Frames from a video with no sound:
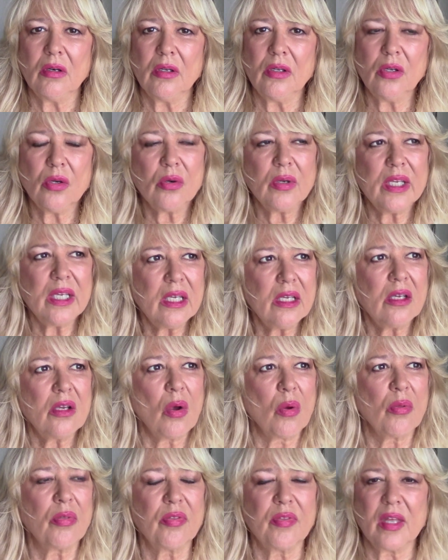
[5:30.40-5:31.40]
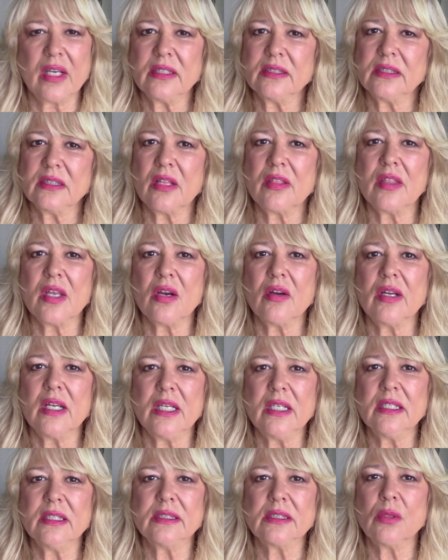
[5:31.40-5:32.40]
your ego thinks that there
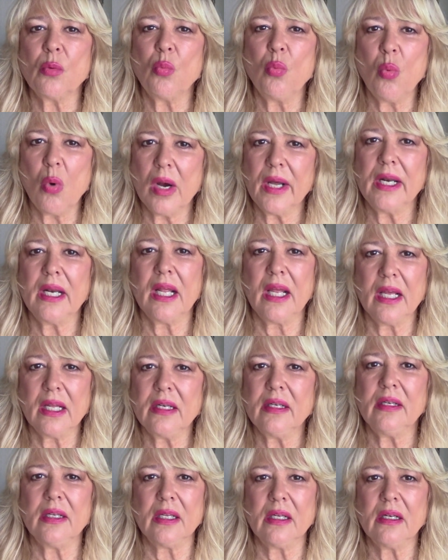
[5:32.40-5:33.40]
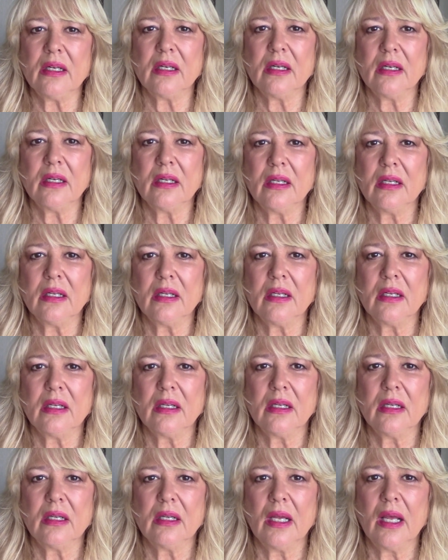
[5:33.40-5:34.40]
is one ending.
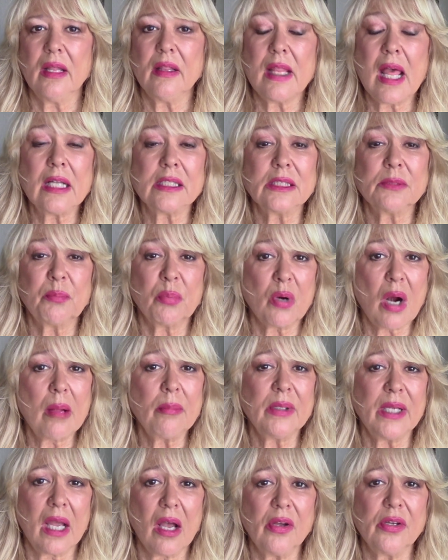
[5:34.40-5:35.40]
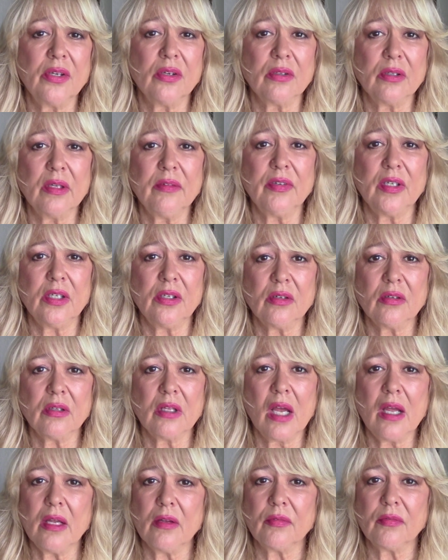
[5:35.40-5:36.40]
And that's probably how you're living your
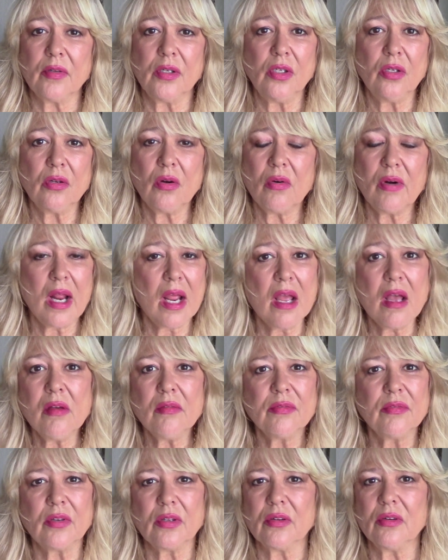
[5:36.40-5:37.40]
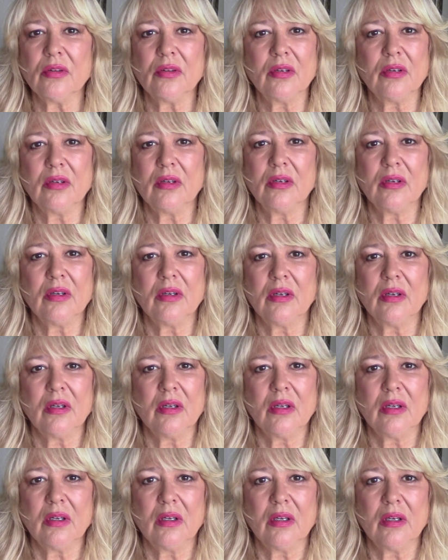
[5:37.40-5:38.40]
life, and you don't have to.
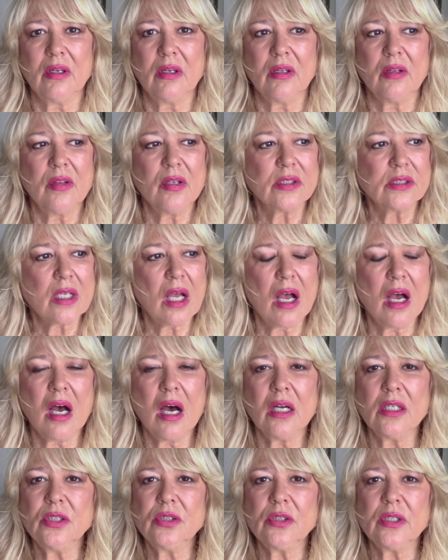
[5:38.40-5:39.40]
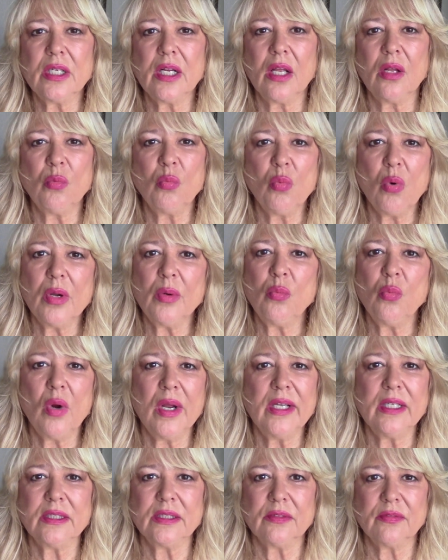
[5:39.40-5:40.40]
There's a hundred and one
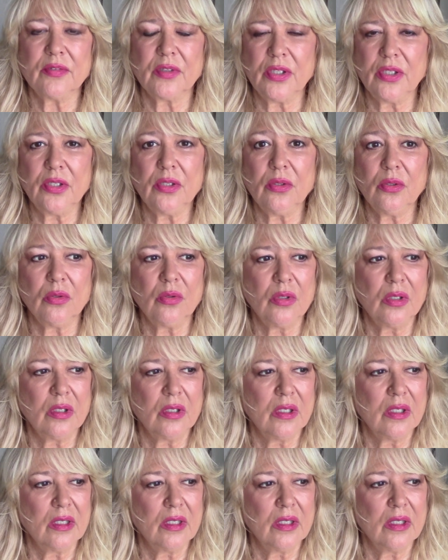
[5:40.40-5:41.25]
ways for you